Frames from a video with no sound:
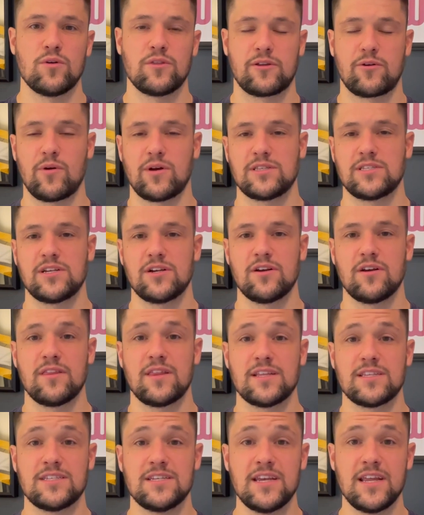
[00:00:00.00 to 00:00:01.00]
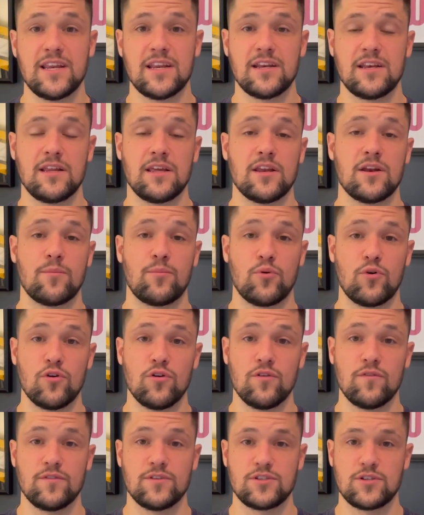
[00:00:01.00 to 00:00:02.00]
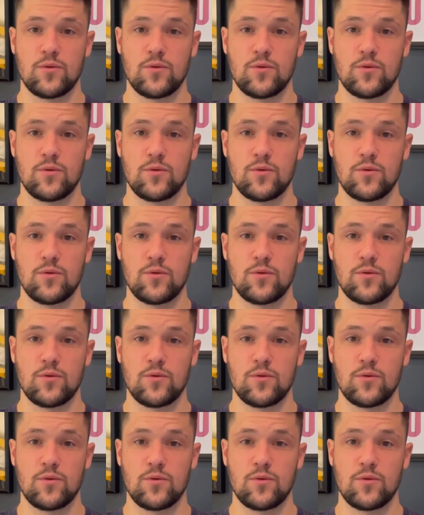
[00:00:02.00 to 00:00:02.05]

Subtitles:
criteria that's needed to get approved.